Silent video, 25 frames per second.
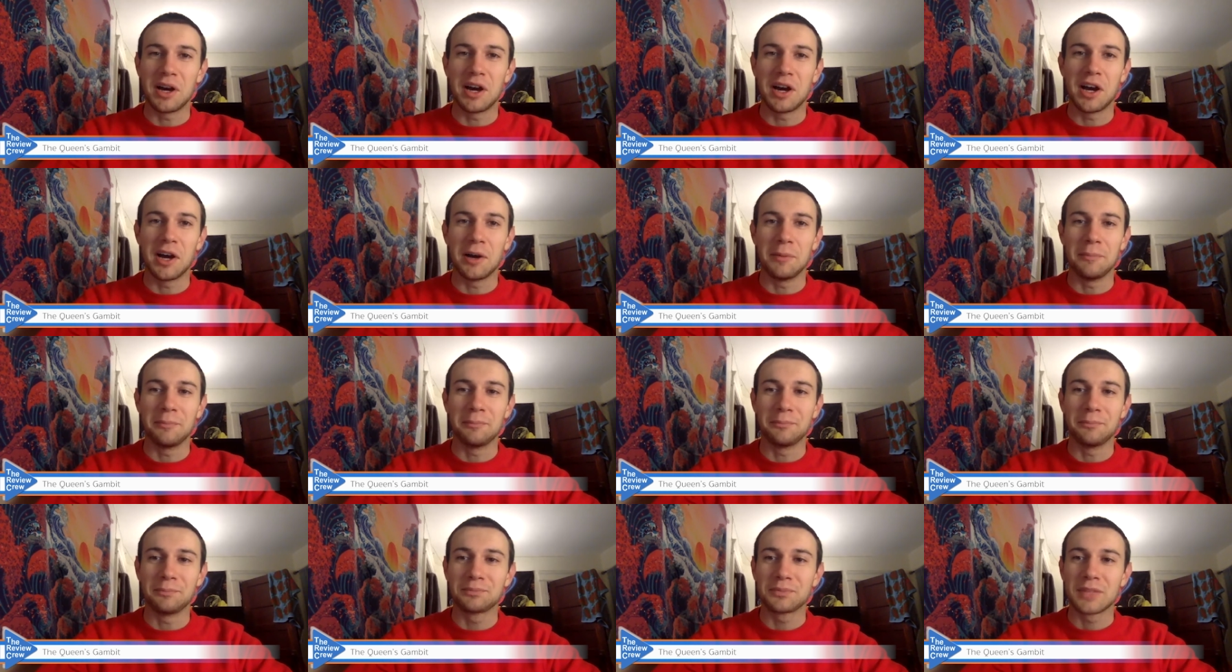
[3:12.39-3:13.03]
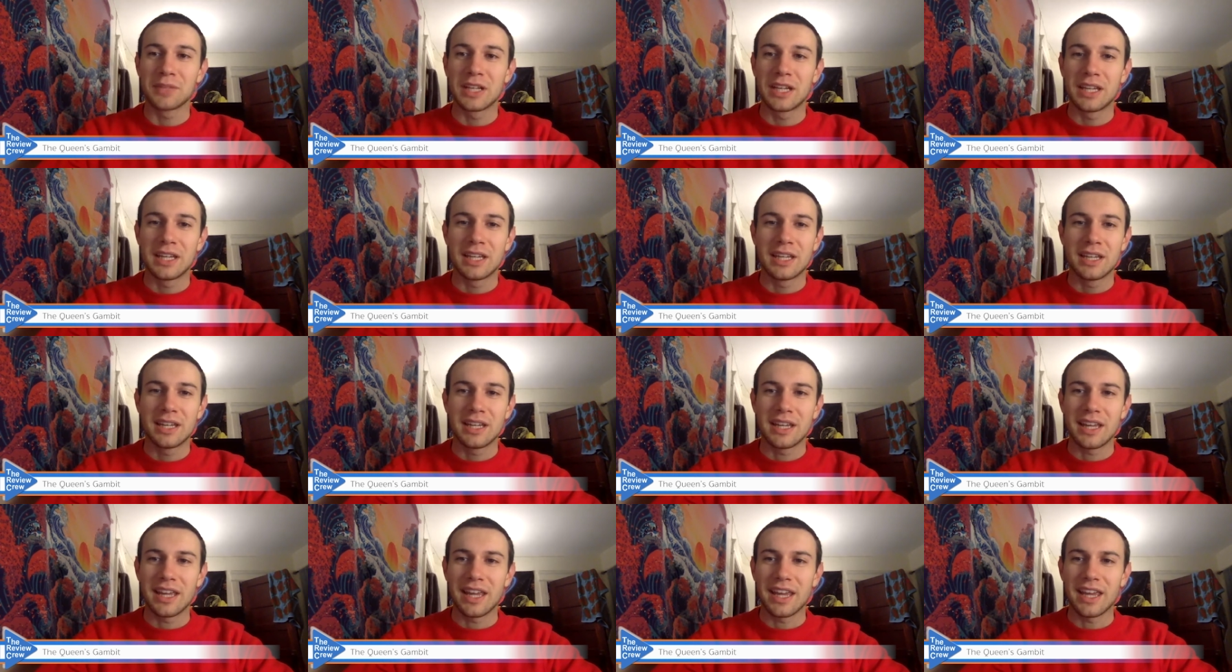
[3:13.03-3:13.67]
Um,
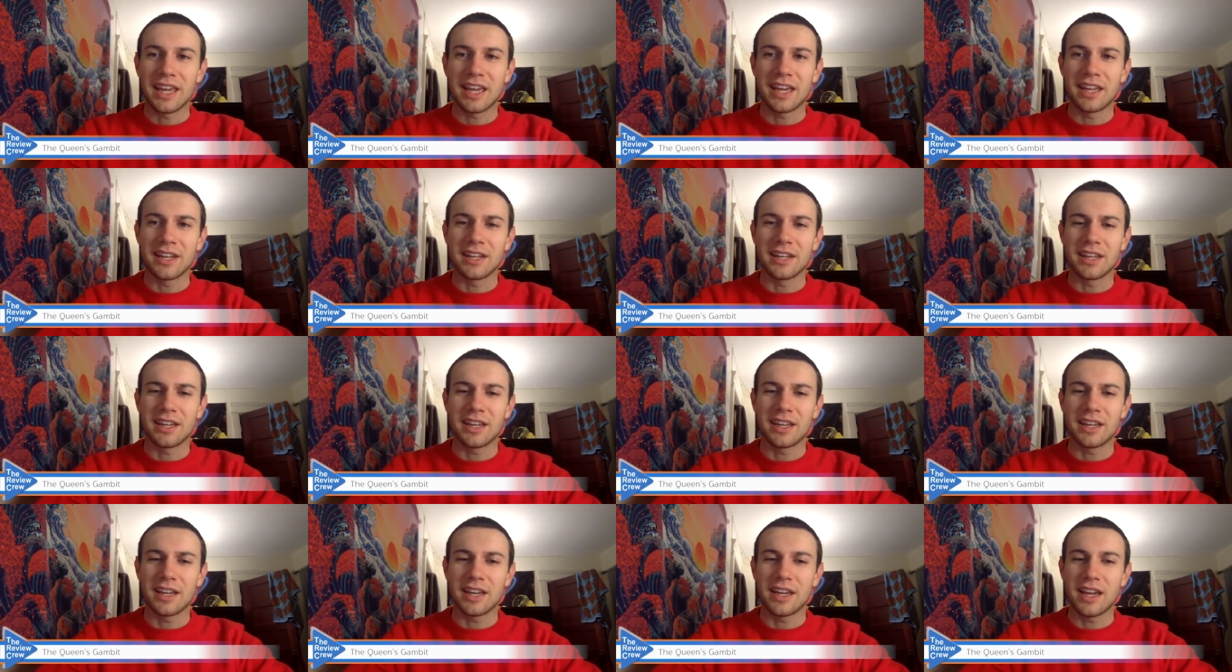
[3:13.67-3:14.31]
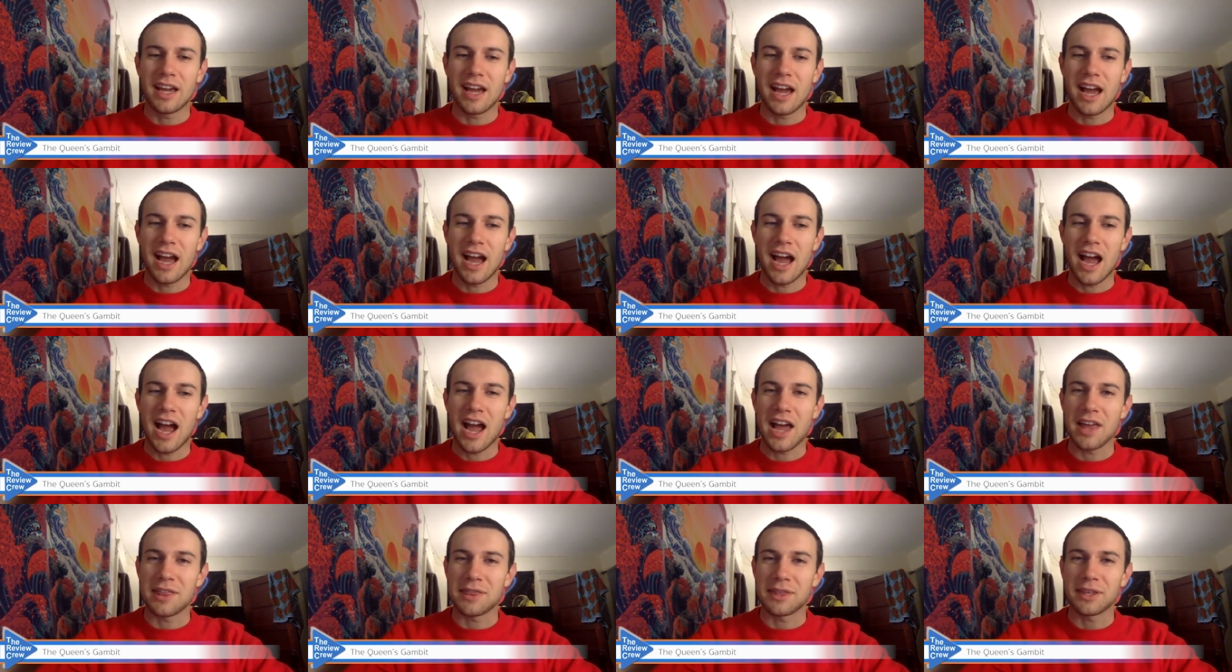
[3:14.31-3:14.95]
and
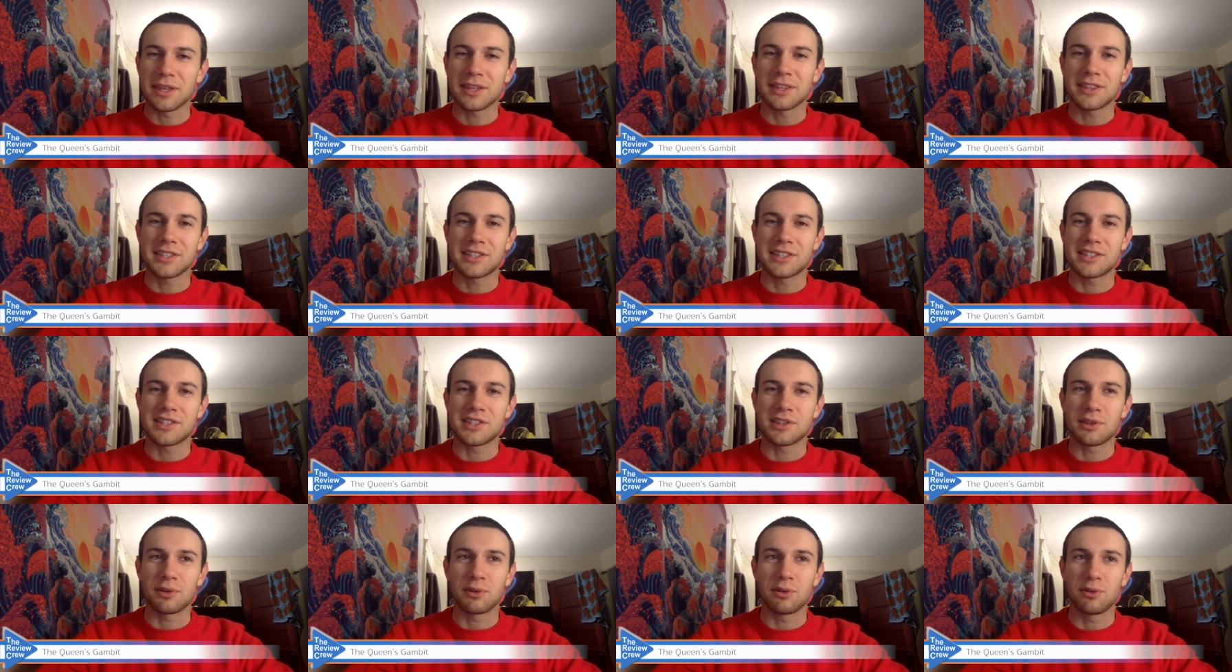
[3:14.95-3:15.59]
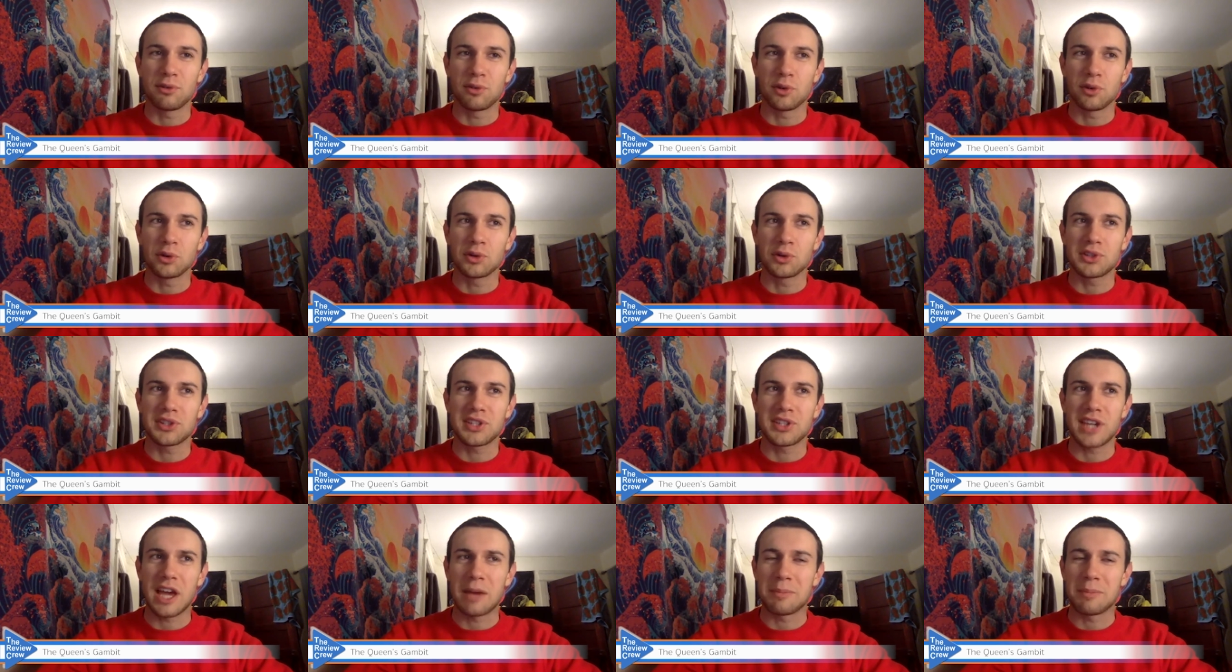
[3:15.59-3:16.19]
I think this is the first.